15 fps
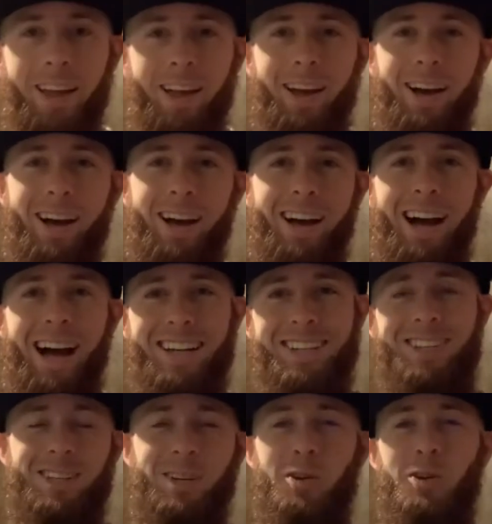I
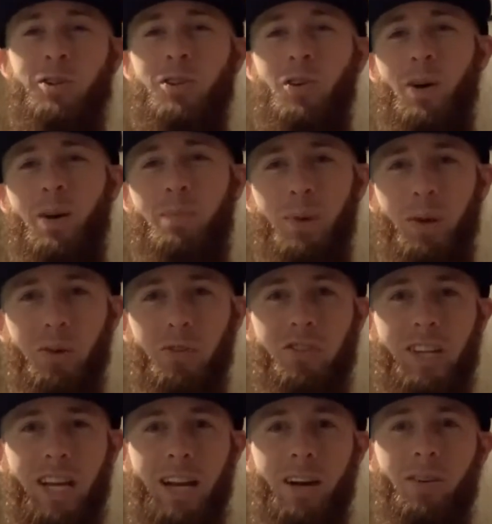still enjoy Bill's
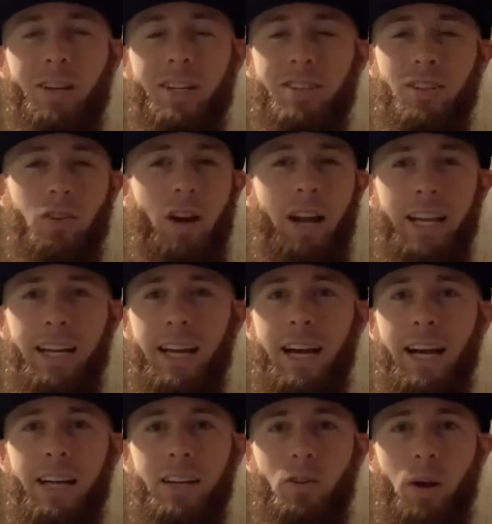channel. He's a great
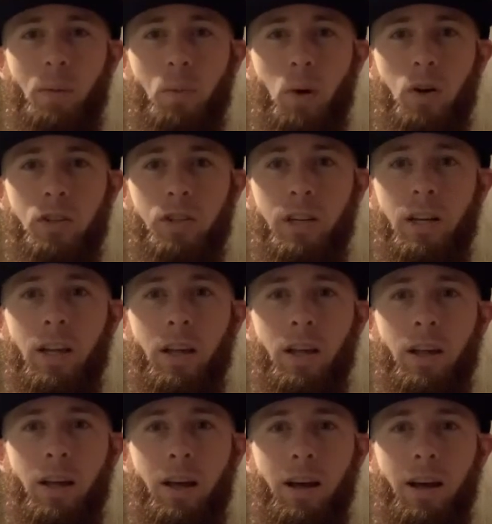guy, great person.
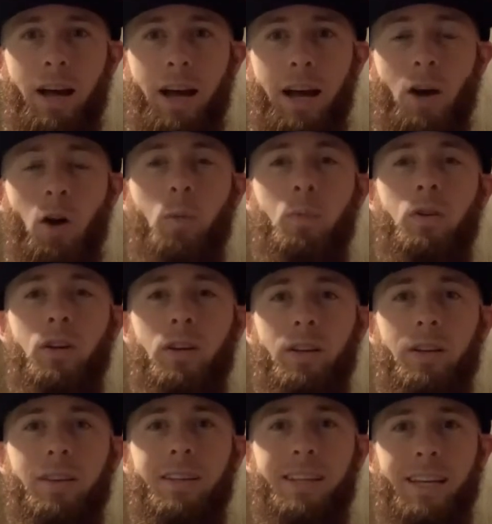I hope
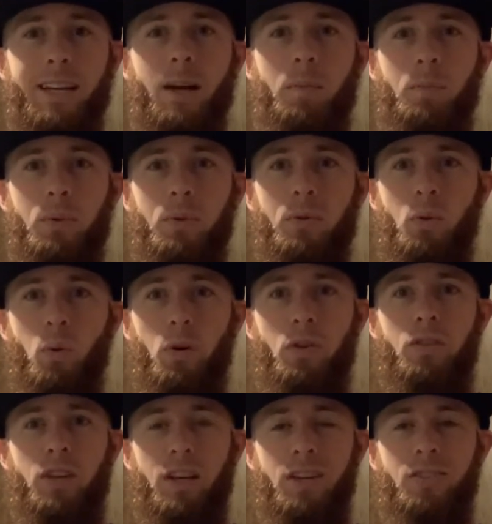to get up north
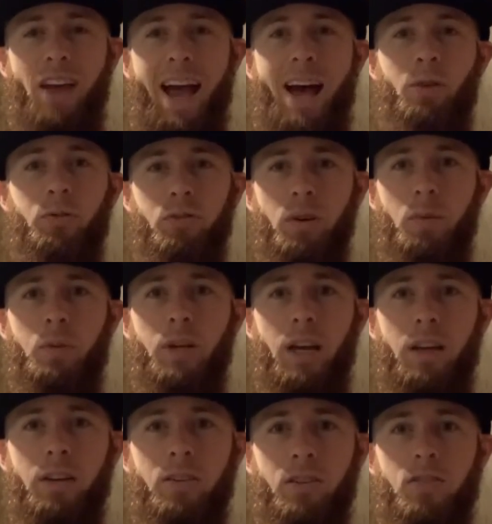to his house
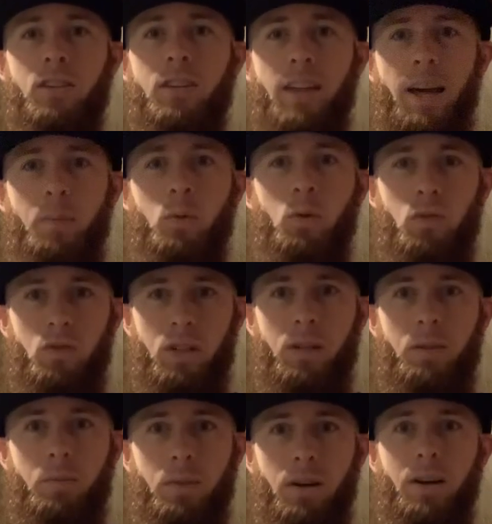someday to see that
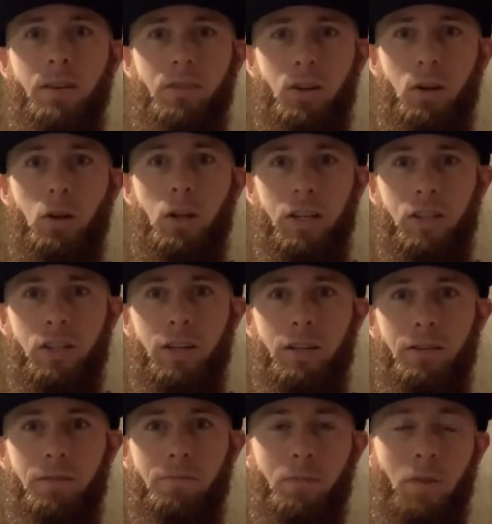museum of a collection.
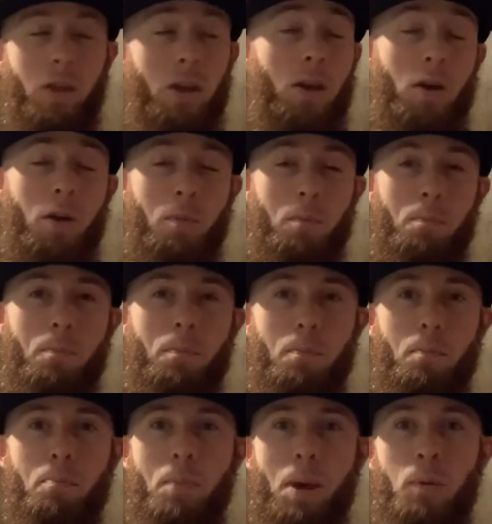
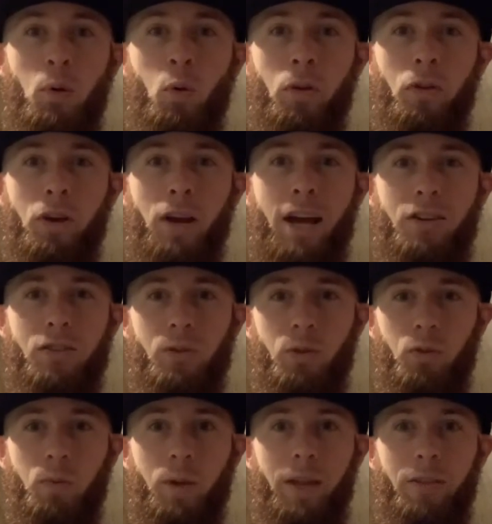Maybe one of the
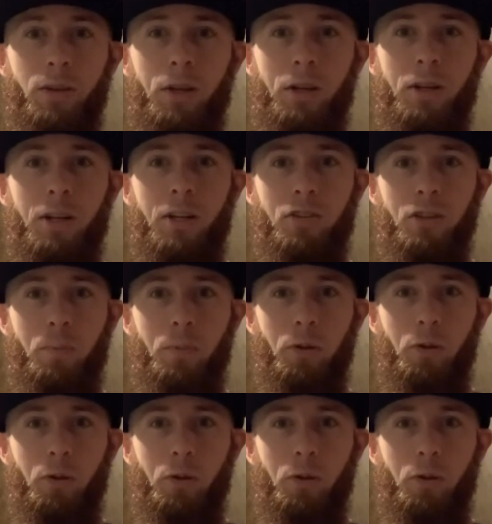Nationals, man, that ends up in the